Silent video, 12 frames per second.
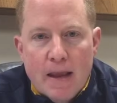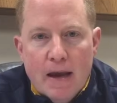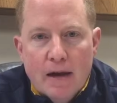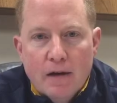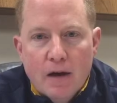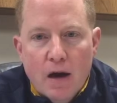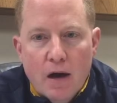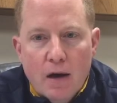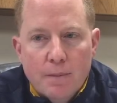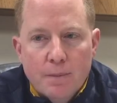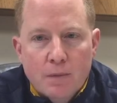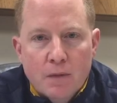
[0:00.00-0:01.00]
And,
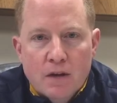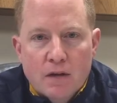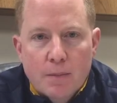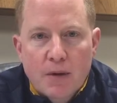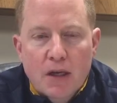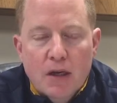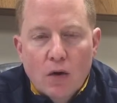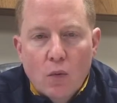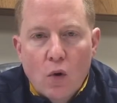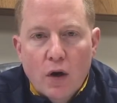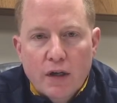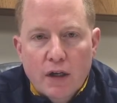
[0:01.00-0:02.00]
uh, to be here
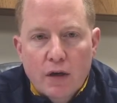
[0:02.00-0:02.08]
one